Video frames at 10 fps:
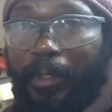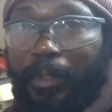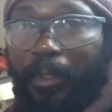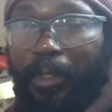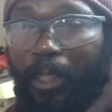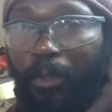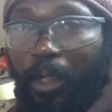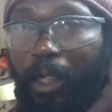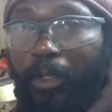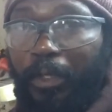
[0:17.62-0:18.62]
because I go
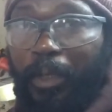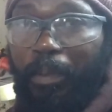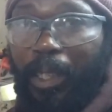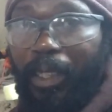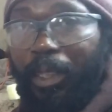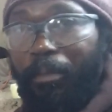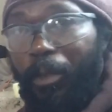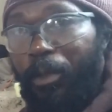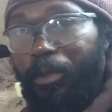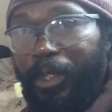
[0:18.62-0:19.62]
and creep like a
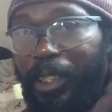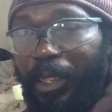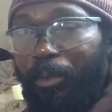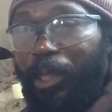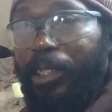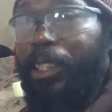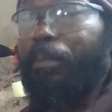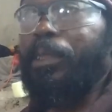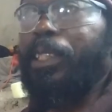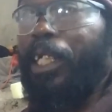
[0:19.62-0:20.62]
mouse, seeing where I take
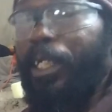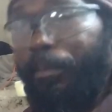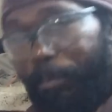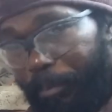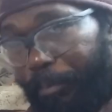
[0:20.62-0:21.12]
the time